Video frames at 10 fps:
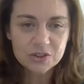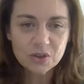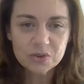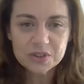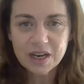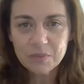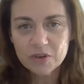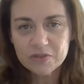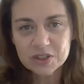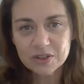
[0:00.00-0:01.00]
So the term
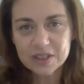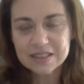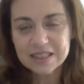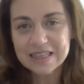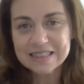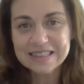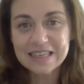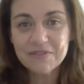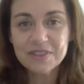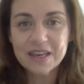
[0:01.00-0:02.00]
revisionist is
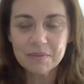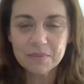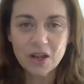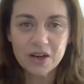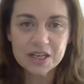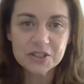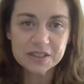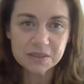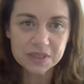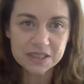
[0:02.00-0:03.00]
give them a
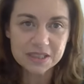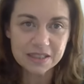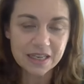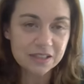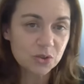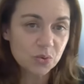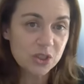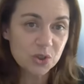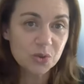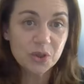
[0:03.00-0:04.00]
legitimacy that we
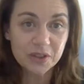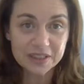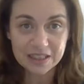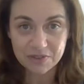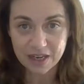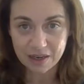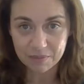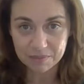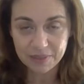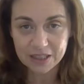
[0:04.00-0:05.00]
shouldn't give
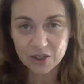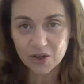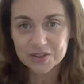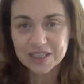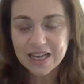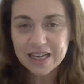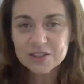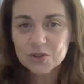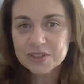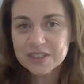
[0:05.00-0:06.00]
them, because
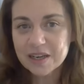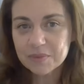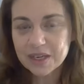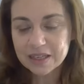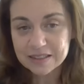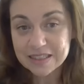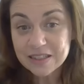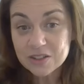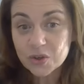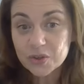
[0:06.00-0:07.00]
it's a term that
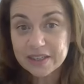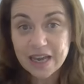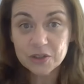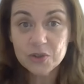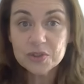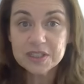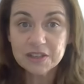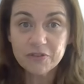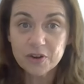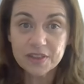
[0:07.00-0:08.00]
historians are
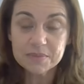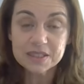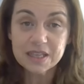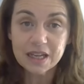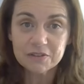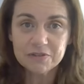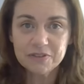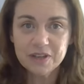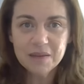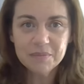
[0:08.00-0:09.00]
using for themselves,
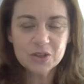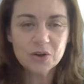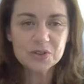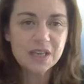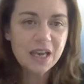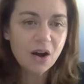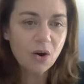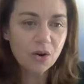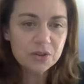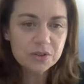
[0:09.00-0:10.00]
because
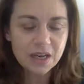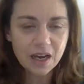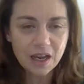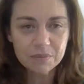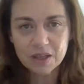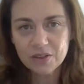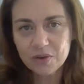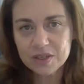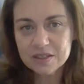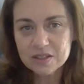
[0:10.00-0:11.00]
all the time
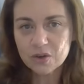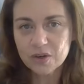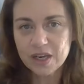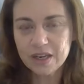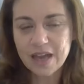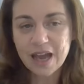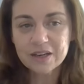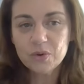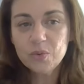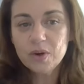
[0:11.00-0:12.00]
the historians
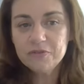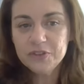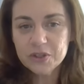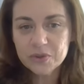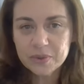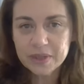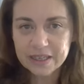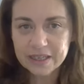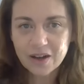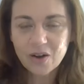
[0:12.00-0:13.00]
are
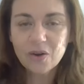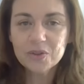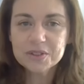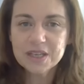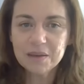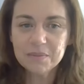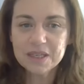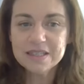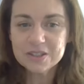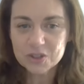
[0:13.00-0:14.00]
reviewing all the time
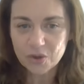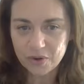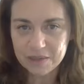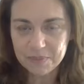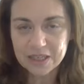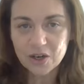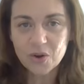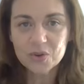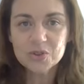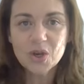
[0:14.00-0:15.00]
history
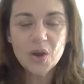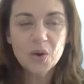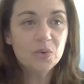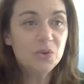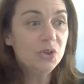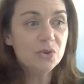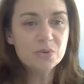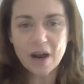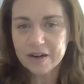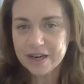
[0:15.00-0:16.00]
because
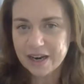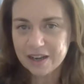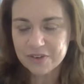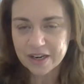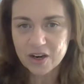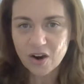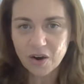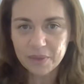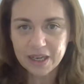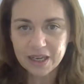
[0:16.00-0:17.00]
new archives are
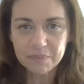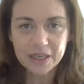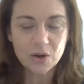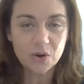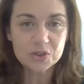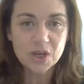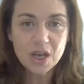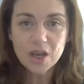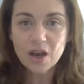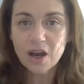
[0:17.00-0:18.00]
coming, because
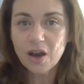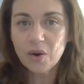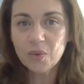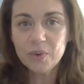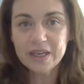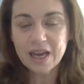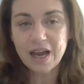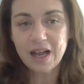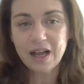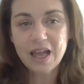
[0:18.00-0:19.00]
we
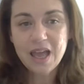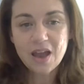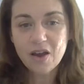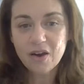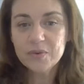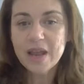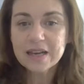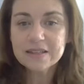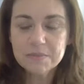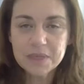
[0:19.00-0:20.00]
are
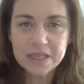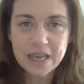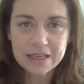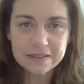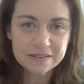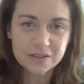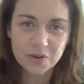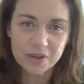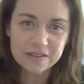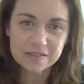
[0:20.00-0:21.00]
re-examinate
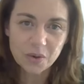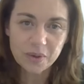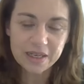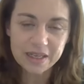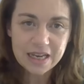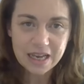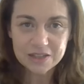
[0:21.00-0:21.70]
the history.